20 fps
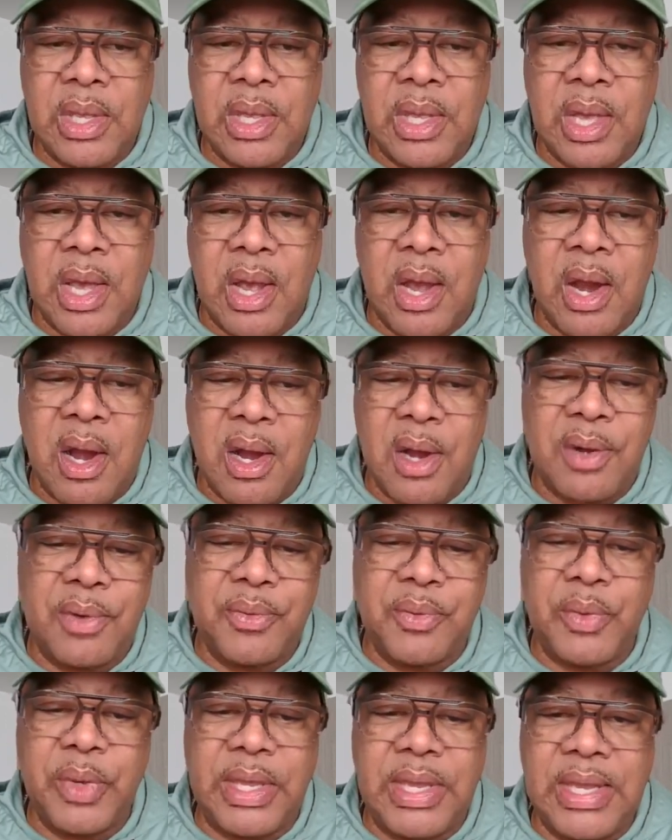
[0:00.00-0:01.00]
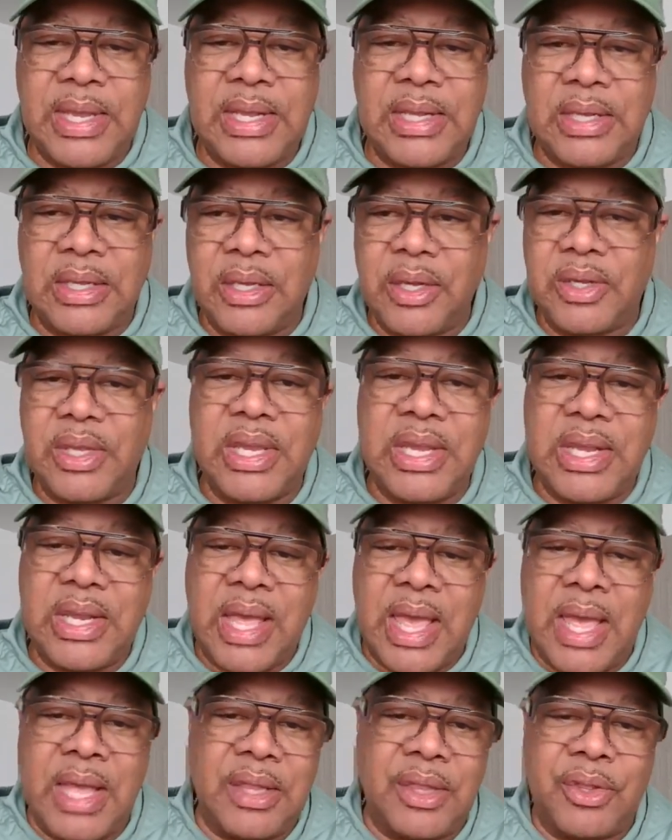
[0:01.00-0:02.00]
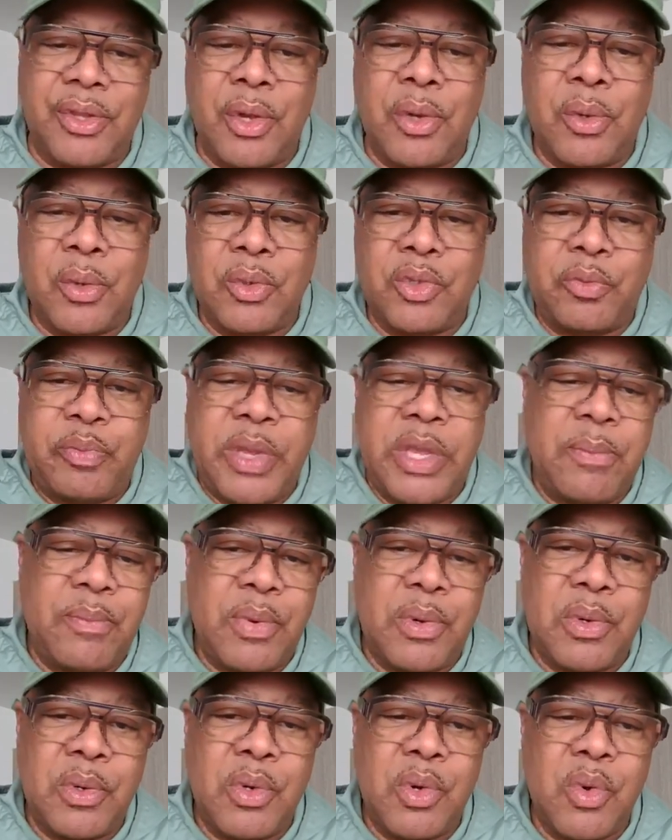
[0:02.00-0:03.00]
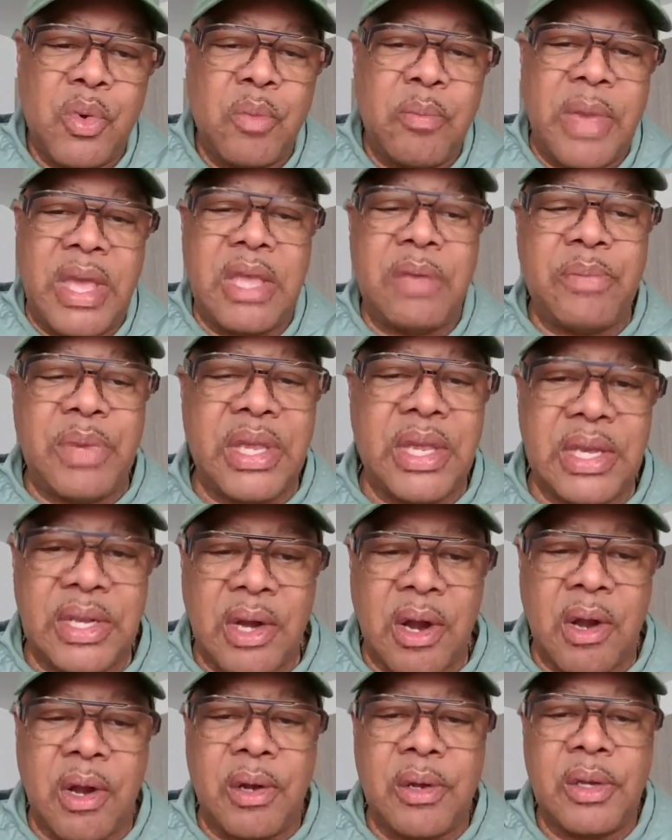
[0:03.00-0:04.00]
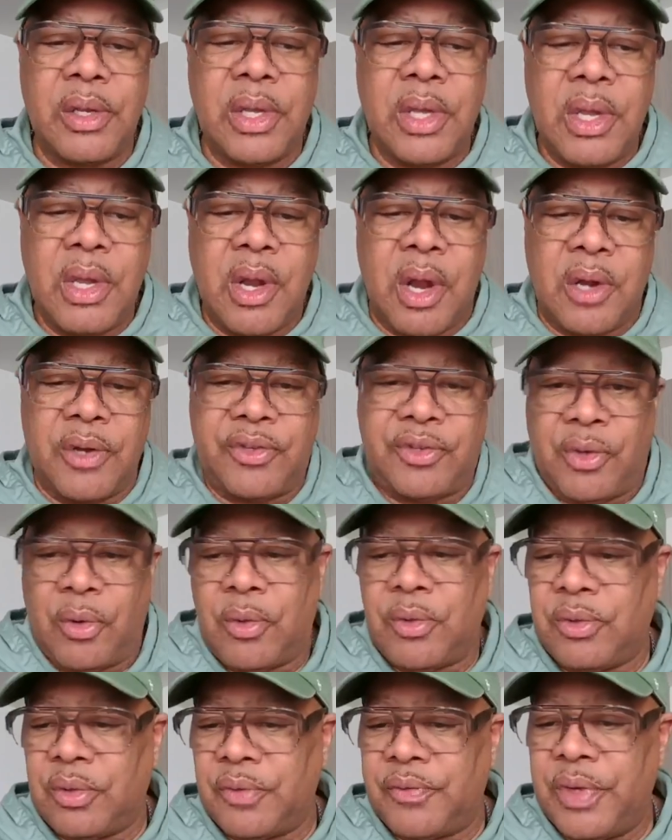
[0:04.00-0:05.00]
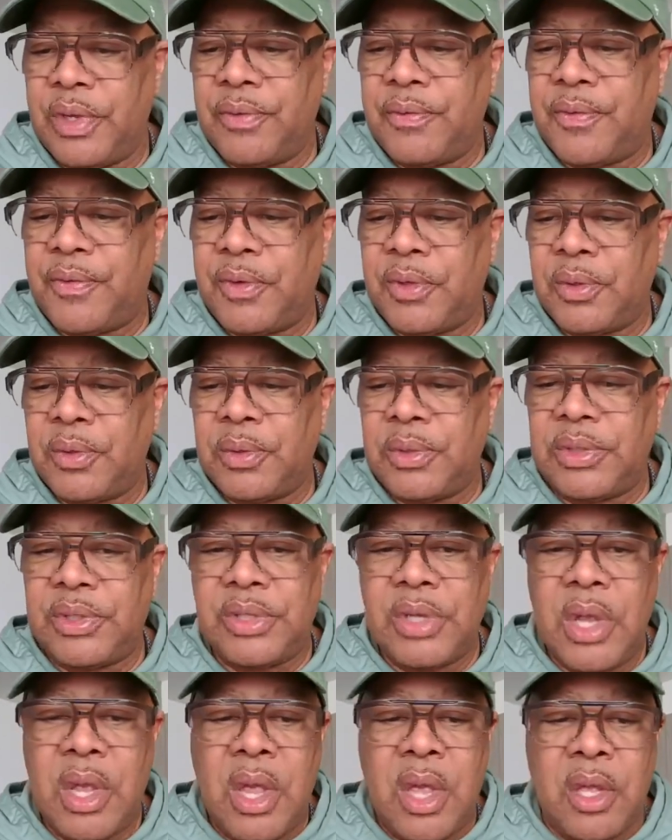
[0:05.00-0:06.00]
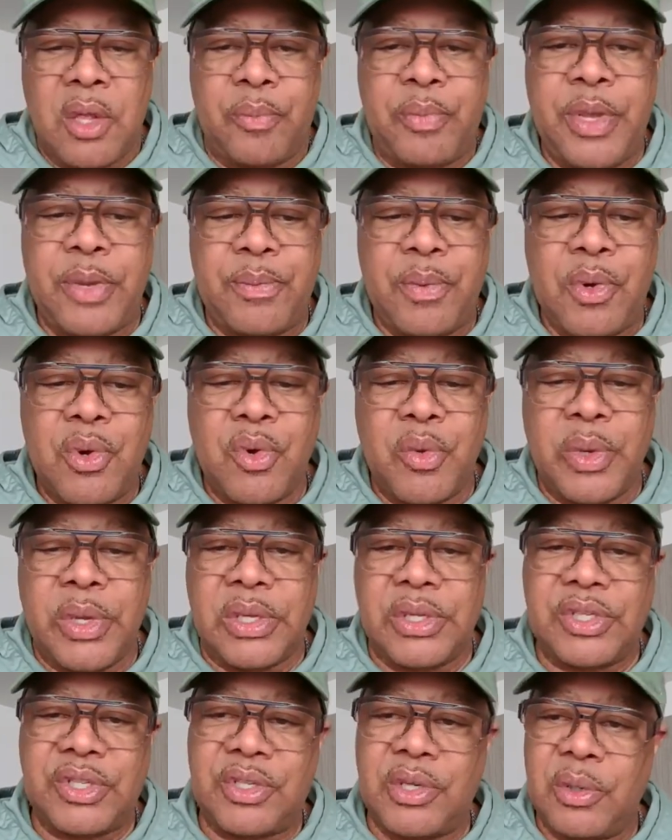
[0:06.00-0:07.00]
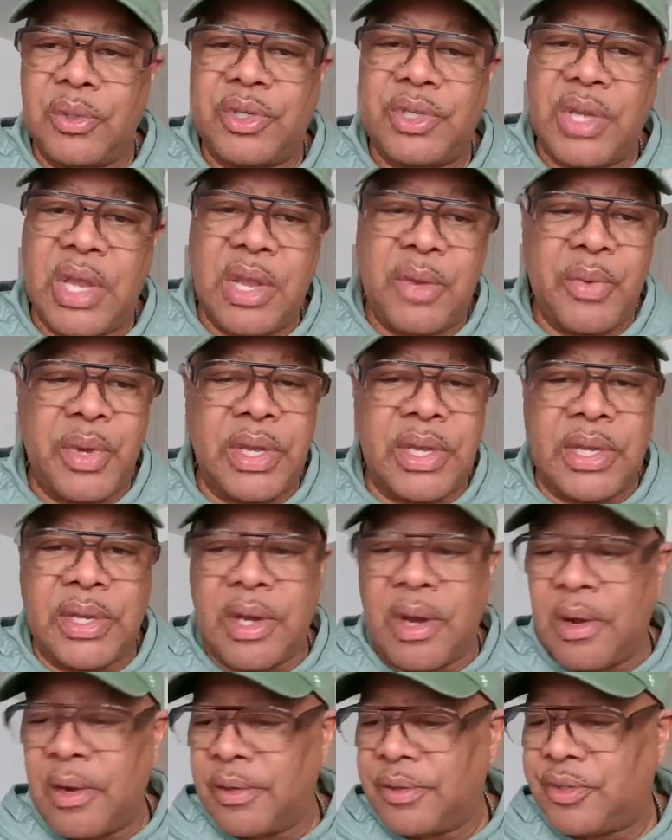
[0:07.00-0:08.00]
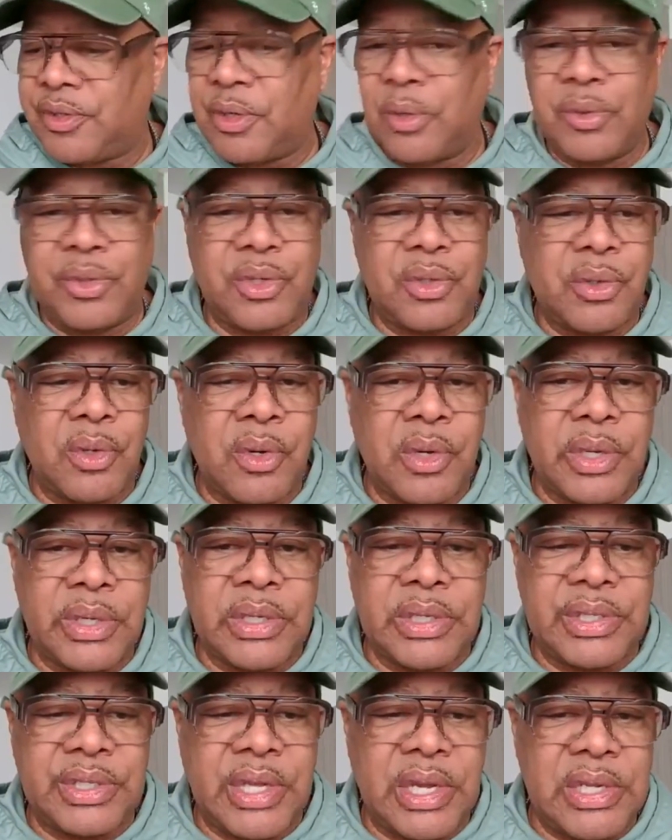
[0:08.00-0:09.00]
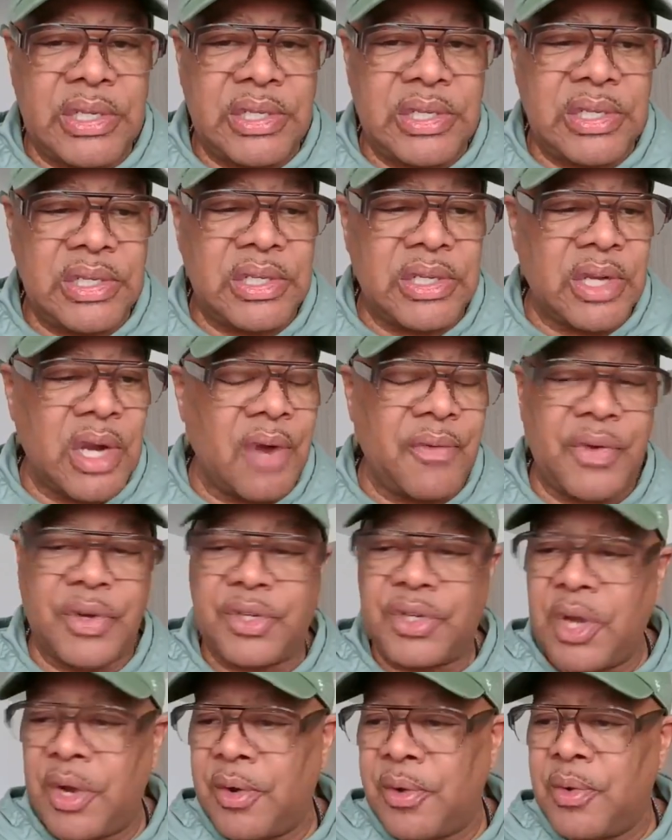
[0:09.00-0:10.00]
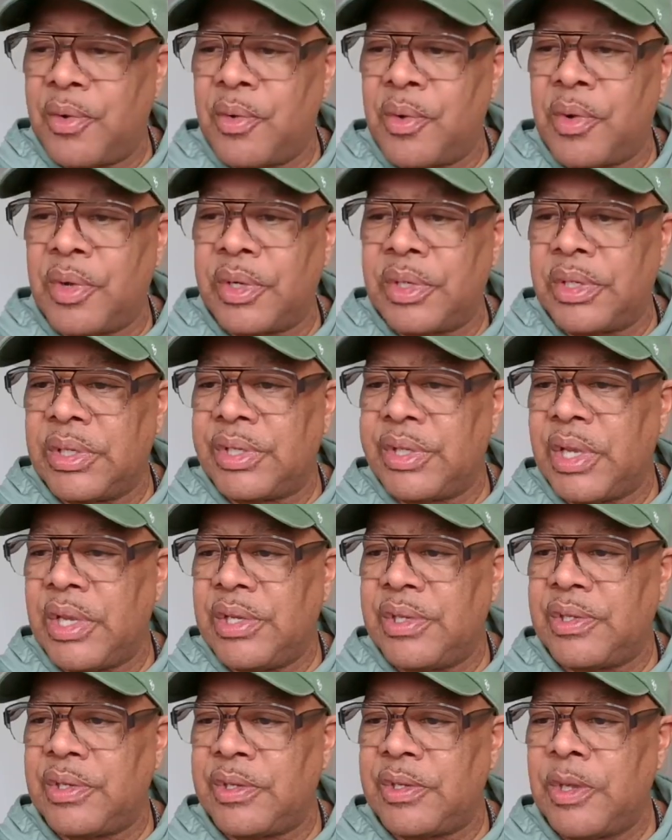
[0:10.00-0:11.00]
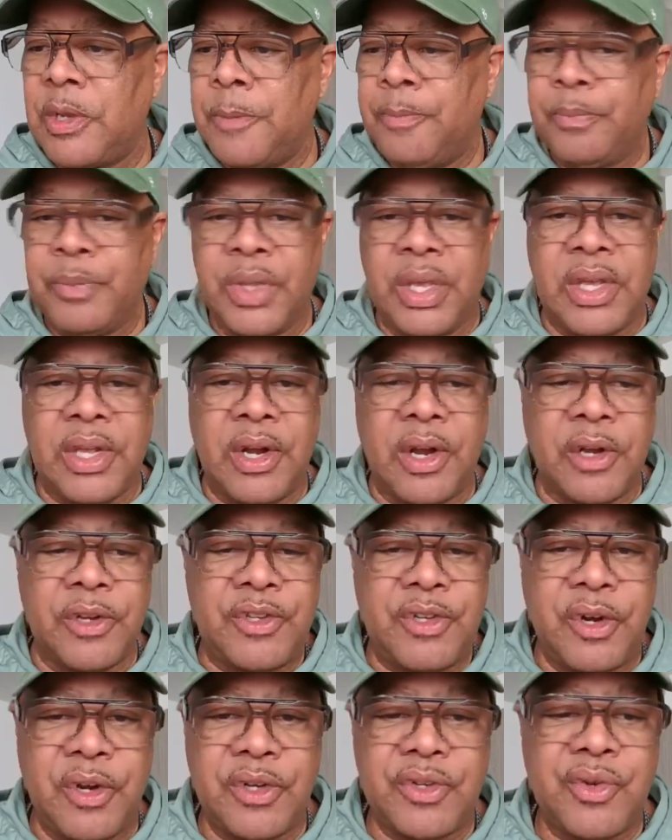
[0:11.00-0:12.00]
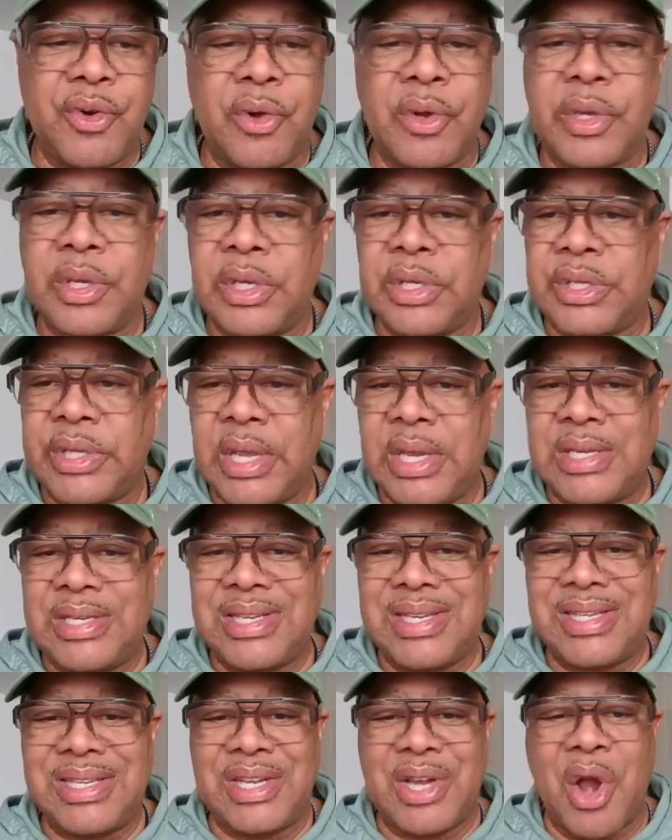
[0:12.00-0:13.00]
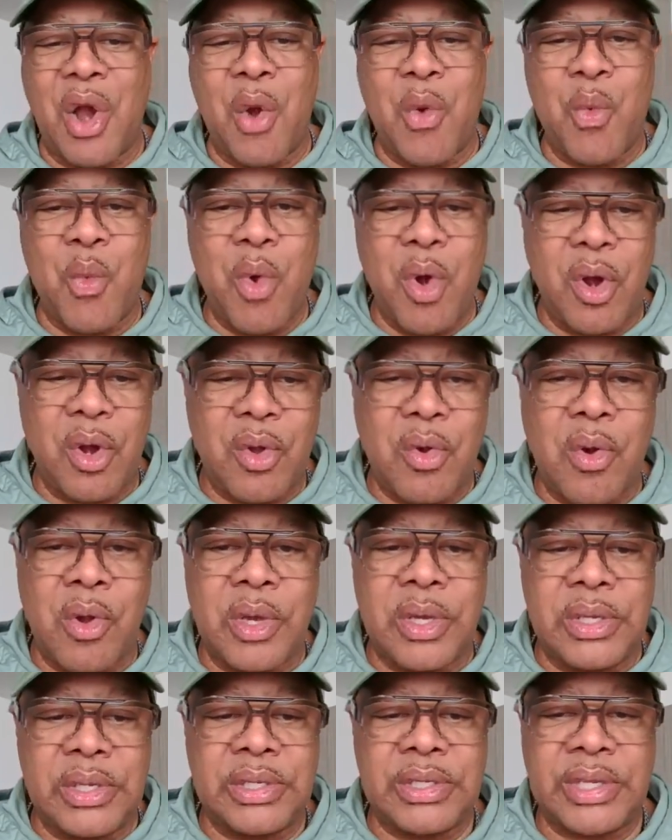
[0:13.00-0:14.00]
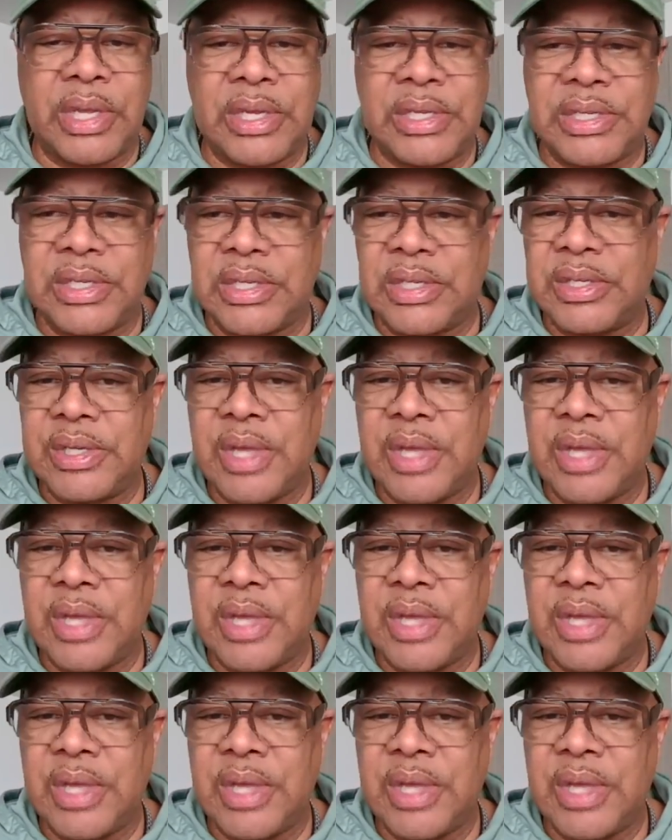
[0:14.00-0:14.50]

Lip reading: are we looking at those people who may be in our circles of influence, the people who we associate with in our social organizations, in our fraternal organizations, in our church organizations, in our work organizations?